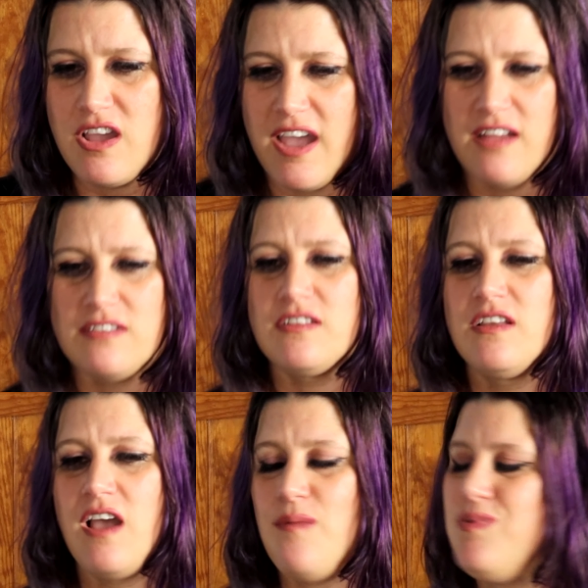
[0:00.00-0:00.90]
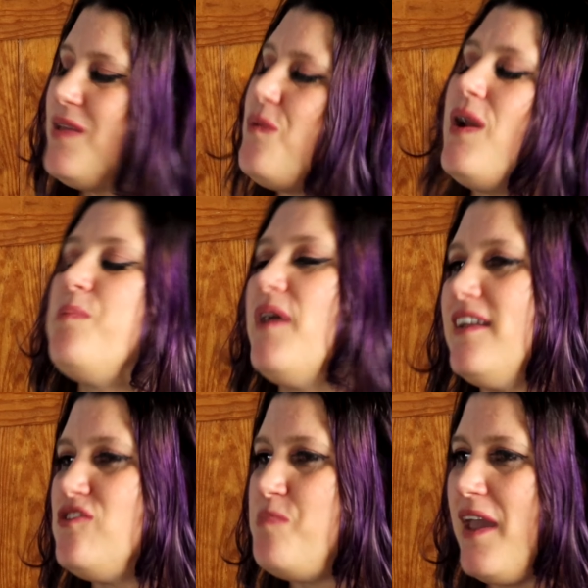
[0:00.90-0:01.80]
Okay. I really want to play
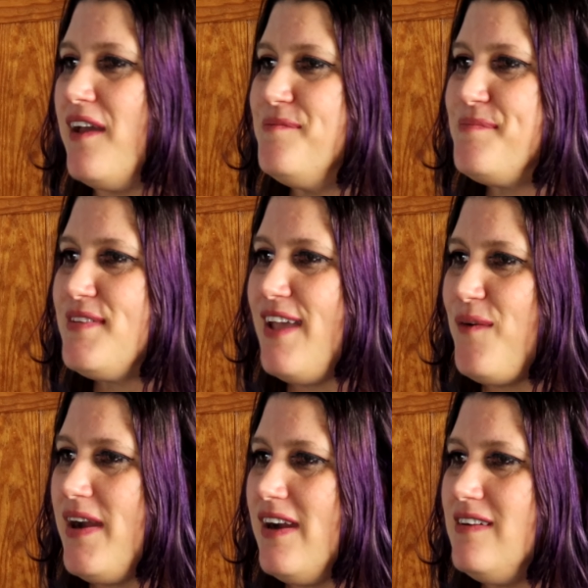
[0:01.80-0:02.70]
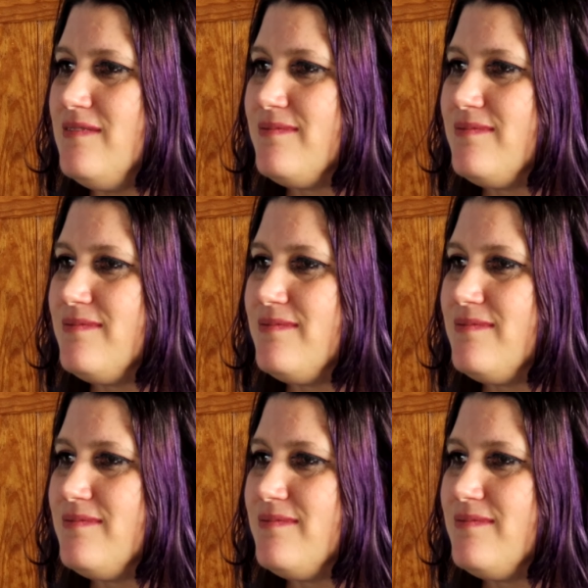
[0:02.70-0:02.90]
in Japan. Is that weird?